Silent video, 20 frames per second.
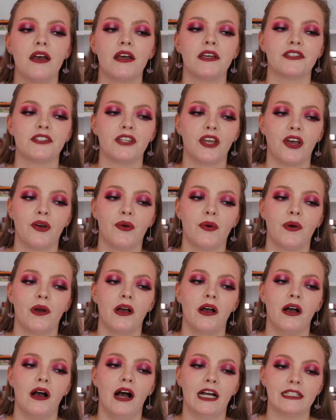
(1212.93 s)
So
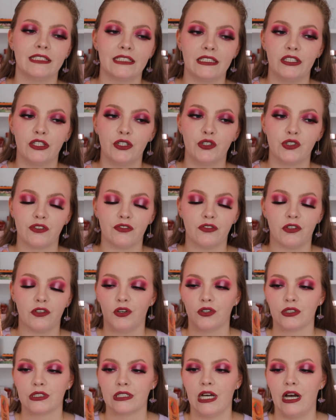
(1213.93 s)
I didn't use it for a
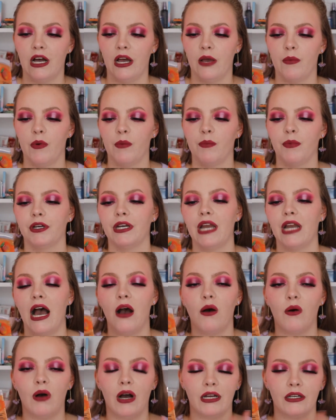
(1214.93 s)
long time, but
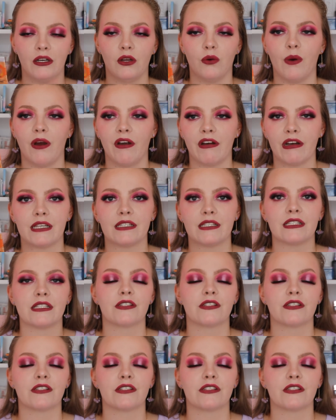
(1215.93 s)
now I know where it is.